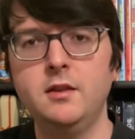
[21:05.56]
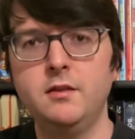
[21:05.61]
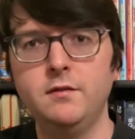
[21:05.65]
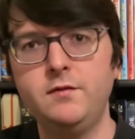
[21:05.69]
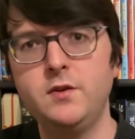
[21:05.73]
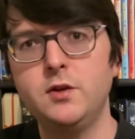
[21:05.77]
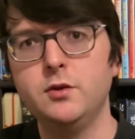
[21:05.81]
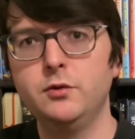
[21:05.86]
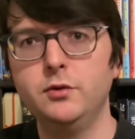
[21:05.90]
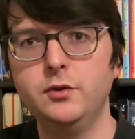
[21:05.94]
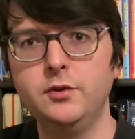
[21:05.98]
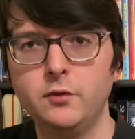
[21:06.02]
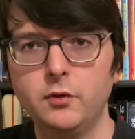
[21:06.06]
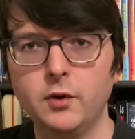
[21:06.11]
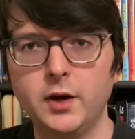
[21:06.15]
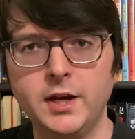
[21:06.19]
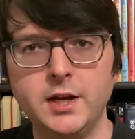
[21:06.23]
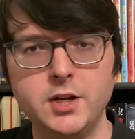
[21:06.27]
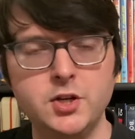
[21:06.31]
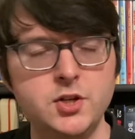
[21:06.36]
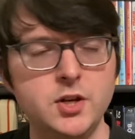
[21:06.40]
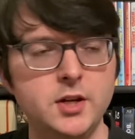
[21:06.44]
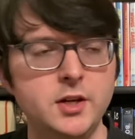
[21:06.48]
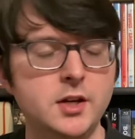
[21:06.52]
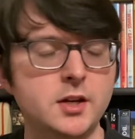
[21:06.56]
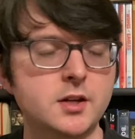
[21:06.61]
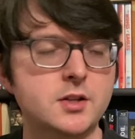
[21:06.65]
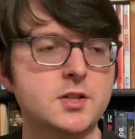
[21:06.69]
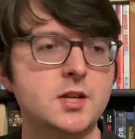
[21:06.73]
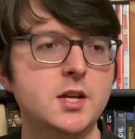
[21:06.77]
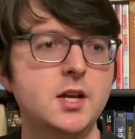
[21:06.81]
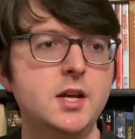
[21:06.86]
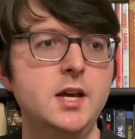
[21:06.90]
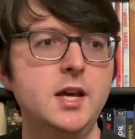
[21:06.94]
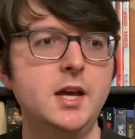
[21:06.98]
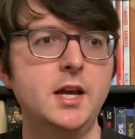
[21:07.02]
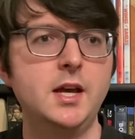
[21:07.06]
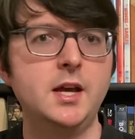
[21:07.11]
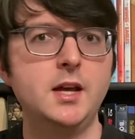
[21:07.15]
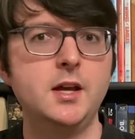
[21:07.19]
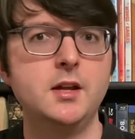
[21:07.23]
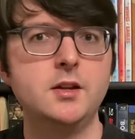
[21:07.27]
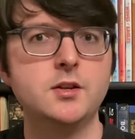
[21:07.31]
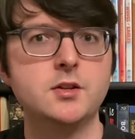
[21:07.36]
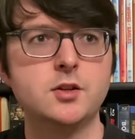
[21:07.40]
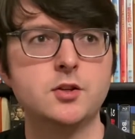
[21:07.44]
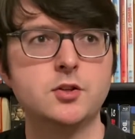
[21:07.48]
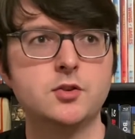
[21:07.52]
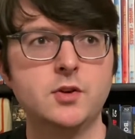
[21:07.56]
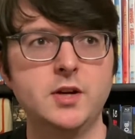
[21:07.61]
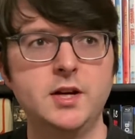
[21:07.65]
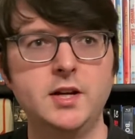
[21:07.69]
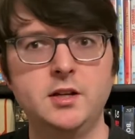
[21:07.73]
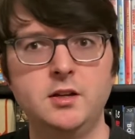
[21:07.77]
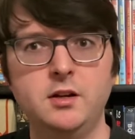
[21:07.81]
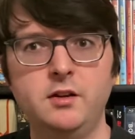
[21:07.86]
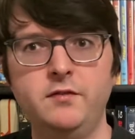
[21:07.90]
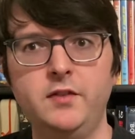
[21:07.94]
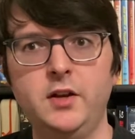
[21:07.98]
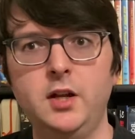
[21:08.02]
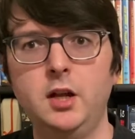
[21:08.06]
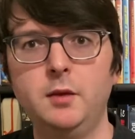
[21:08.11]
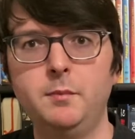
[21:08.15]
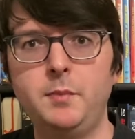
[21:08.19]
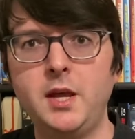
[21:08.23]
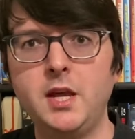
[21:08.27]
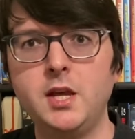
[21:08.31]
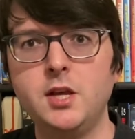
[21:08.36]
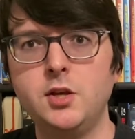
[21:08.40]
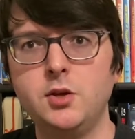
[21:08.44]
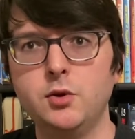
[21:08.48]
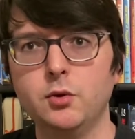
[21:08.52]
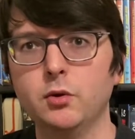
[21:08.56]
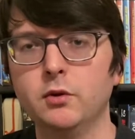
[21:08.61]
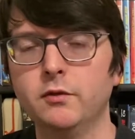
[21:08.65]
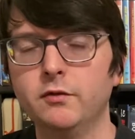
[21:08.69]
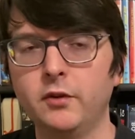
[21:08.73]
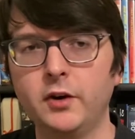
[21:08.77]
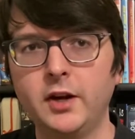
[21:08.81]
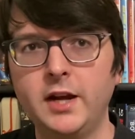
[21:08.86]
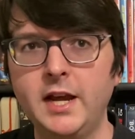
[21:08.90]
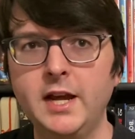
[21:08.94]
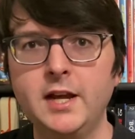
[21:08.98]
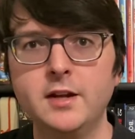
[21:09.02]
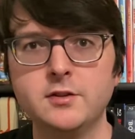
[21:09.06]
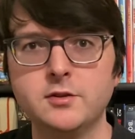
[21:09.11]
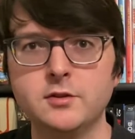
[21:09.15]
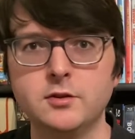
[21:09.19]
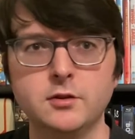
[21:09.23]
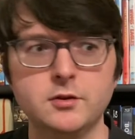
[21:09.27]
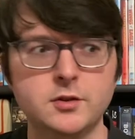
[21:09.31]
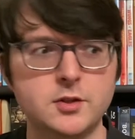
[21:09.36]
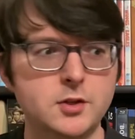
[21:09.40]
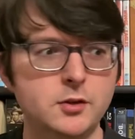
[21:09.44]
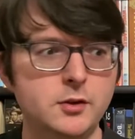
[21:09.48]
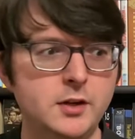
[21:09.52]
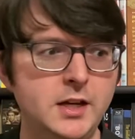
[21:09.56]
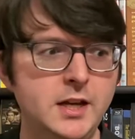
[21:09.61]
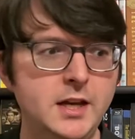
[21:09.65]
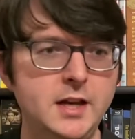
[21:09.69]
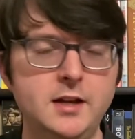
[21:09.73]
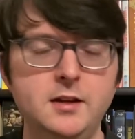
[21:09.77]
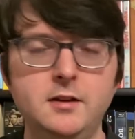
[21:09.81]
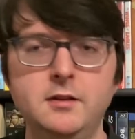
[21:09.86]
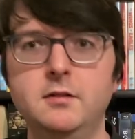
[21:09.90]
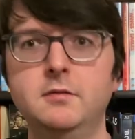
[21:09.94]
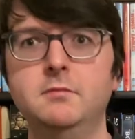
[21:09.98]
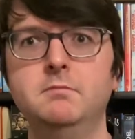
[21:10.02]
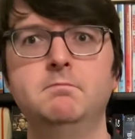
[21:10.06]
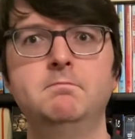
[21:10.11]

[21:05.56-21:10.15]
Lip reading: the field of cryogenics and trying to develop a cure for cancer. So again,